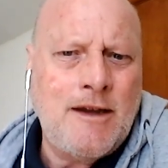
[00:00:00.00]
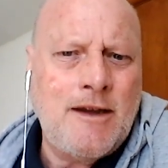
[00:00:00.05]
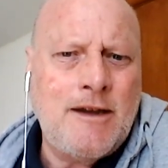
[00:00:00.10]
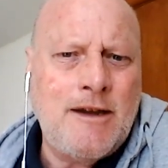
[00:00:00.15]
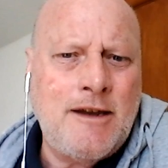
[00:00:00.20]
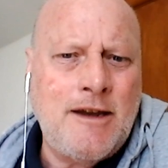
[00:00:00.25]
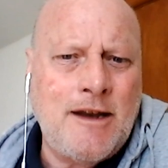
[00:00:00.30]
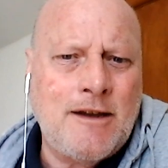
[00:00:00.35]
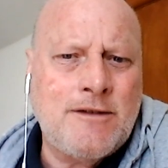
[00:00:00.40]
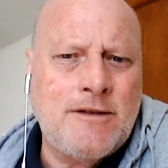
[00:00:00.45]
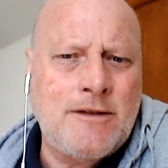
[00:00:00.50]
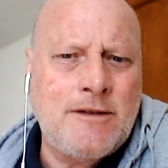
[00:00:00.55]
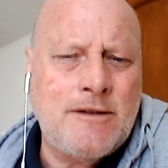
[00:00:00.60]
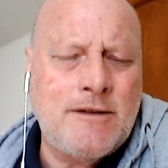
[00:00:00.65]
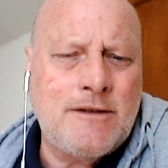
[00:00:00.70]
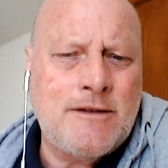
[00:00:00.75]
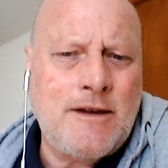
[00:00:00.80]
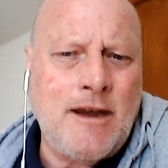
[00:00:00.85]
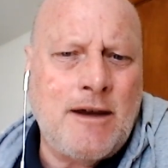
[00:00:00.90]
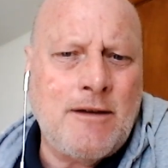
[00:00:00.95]

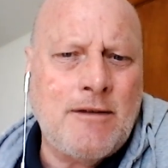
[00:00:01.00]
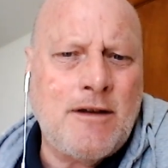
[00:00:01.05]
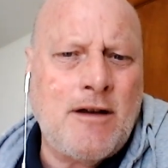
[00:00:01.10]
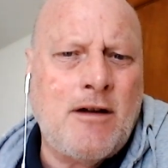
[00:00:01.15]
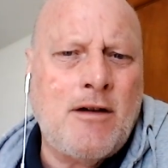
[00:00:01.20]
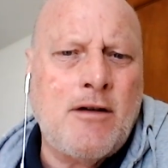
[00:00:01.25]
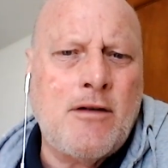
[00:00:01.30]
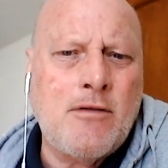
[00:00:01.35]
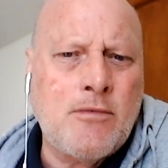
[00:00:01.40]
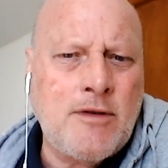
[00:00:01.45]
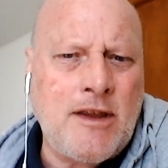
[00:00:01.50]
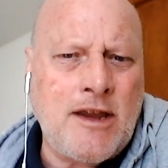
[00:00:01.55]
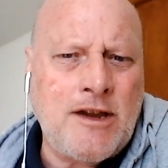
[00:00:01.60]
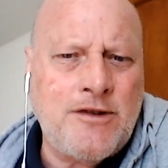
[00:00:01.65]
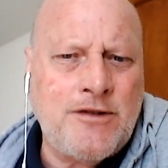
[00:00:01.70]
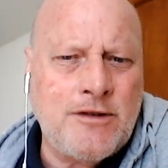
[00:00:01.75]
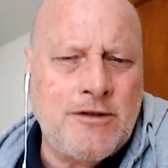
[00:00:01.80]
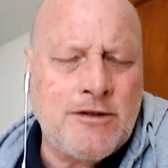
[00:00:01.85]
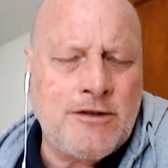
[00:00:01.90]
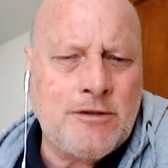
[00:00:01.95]
They
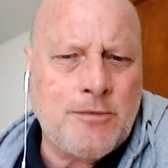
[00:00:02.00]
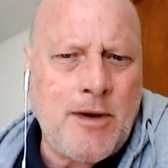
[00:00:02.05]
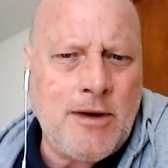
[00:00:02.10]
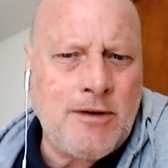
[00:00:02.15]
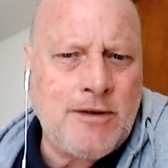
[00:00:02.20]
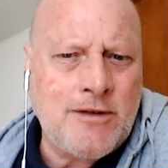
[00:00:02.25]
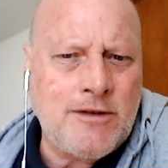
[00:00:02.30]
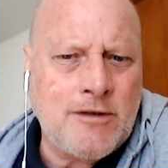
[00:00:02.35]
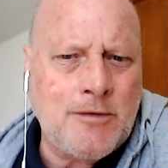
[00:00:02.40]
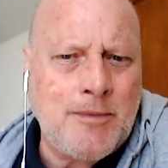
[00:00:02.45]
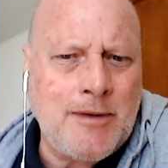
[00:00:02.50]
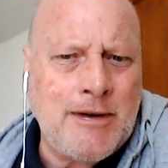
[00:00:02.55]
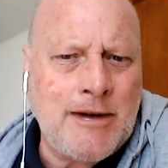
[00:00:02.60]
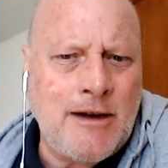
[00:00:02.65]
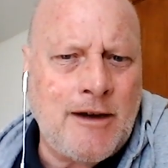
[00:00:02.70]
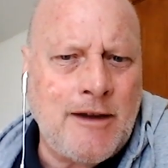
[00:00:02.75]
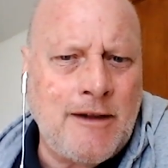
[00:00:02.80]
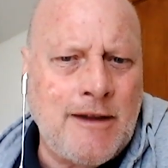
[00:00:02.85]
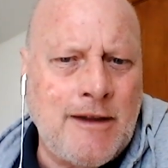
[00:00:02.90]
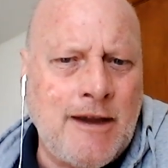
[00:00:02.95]
shouldn't have spoken to me
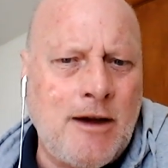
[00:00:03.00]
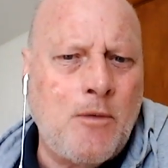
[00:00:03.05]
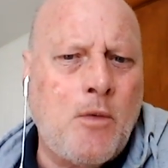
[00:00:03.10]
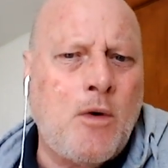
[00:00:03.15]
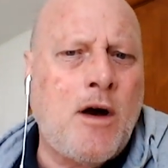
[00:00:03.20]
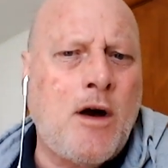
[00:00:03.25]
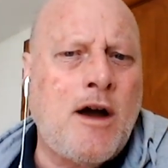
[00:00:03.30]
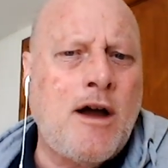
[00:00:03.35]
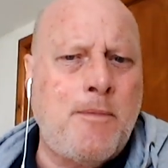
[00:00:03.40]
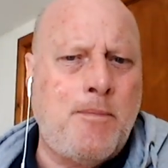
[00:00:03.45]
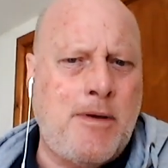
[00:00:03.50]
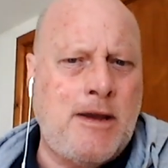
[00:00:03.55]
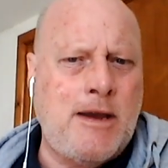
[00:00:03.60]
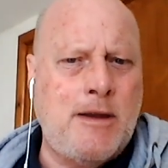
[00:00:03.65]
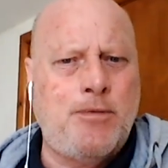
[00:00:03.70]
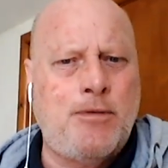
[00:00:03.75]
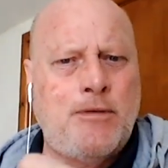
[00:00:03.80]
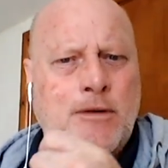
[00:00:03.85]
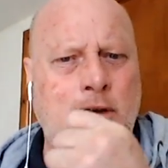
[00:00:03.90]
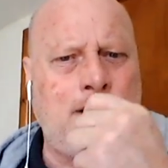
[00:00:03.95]
like that. Why are
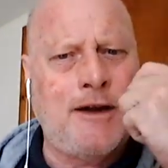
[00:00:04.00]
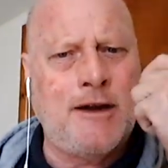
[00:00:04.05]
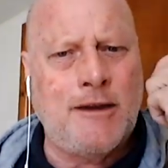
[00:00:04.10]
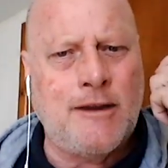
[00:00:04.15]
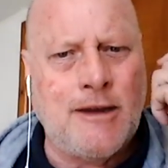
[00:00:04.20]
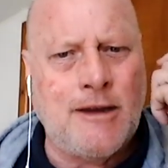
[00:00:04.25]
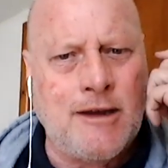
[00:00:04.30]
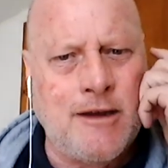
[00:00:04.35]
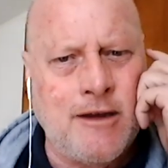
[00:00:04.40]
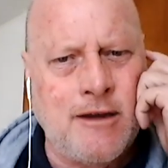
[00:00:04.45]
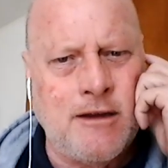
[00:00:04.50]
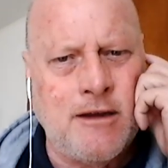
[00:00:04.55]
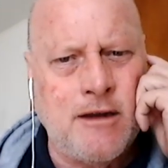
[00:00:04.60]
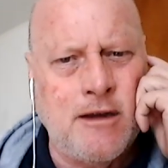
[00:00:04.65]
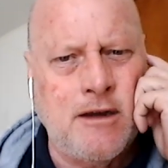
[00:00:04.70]
people like that?